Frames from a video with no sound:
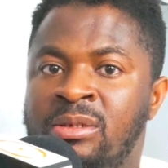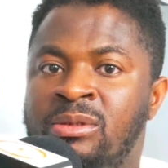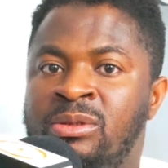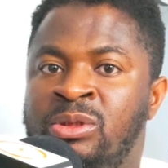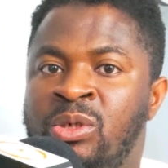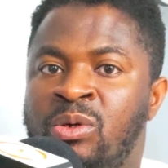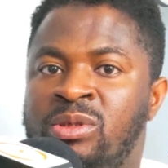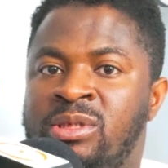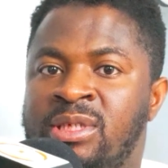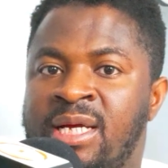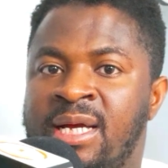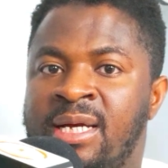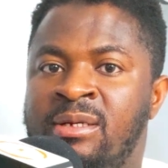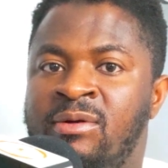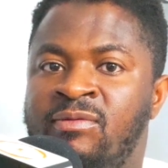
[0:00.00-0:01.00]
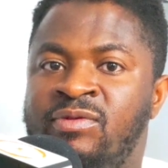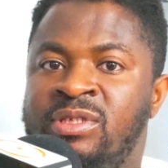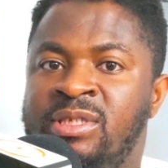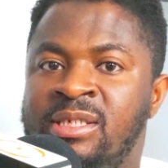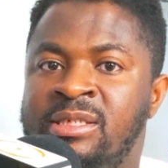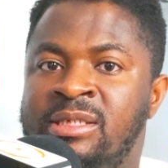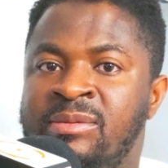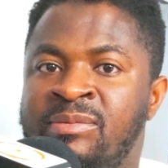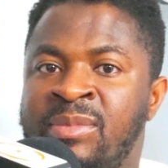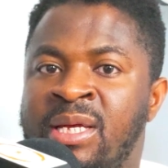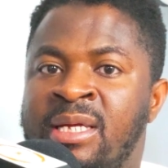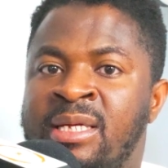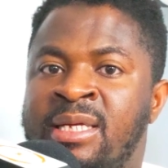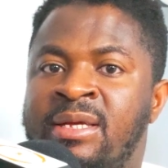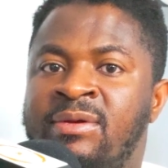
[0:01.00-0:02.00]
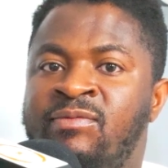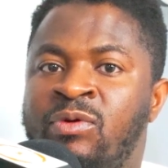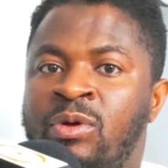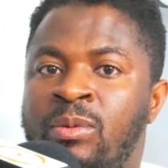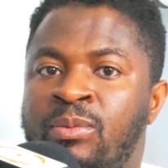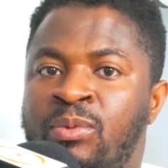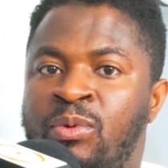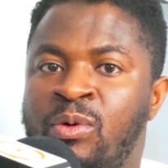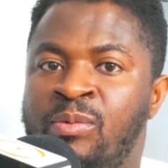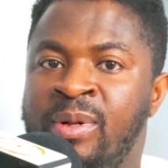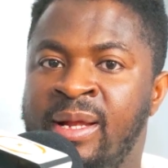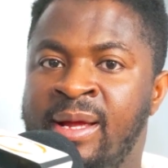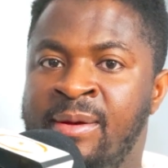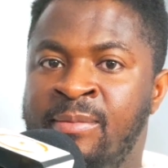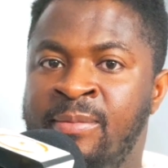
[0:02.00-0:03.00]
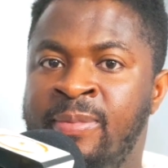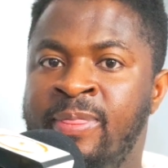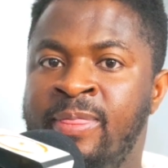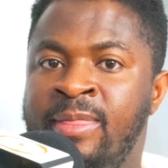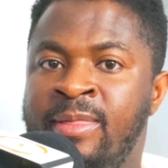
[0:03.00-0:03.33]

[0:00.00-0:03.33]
those kind of things may give you problem